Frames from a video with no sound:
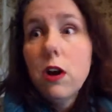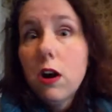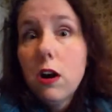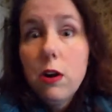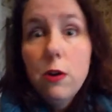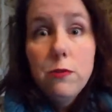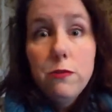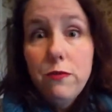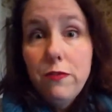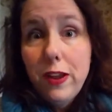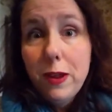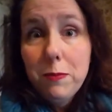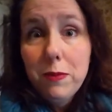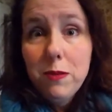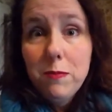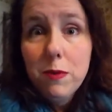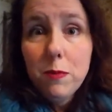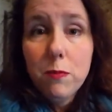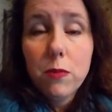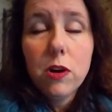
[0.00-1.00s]
our own family
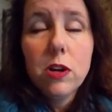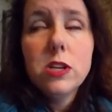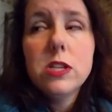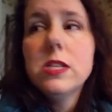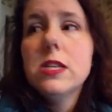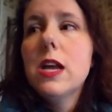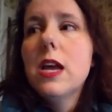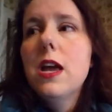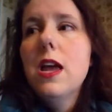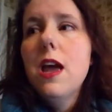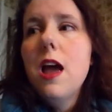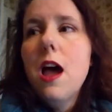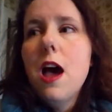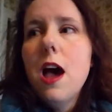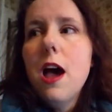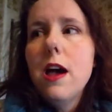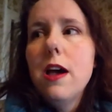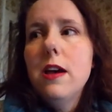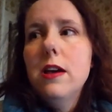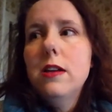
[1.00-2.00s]
members.
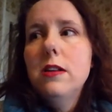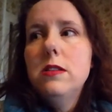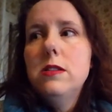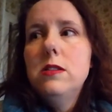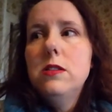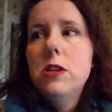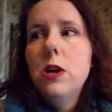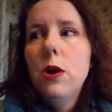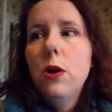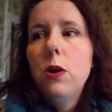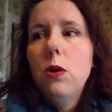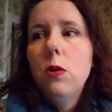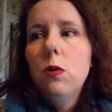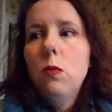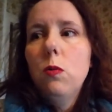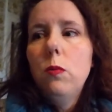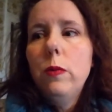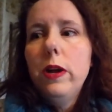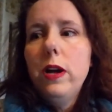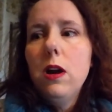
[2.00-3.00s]
So
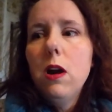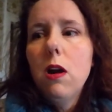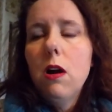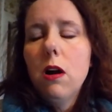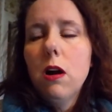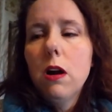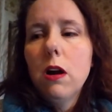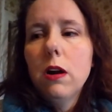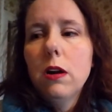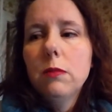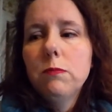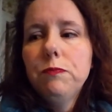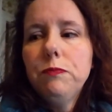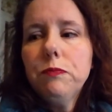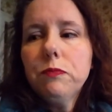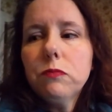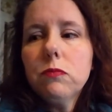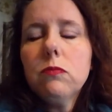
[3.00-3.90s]
we are